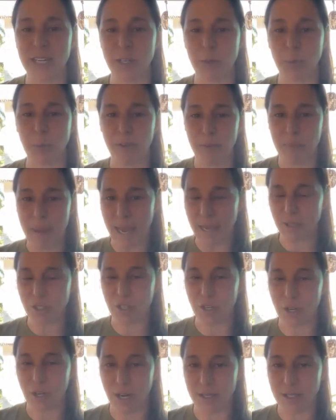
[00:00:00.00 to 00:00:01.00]
it. We've
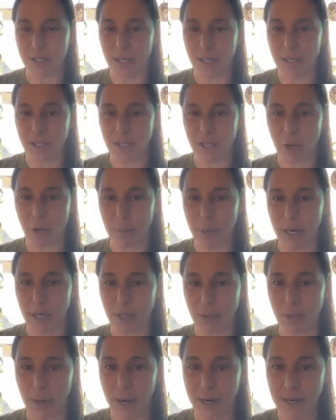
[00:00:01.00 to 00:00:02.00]
bastardized it so much,
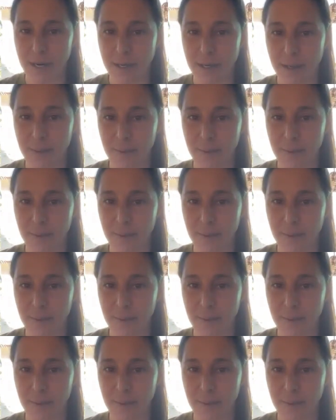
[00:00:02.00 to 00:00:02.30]
right?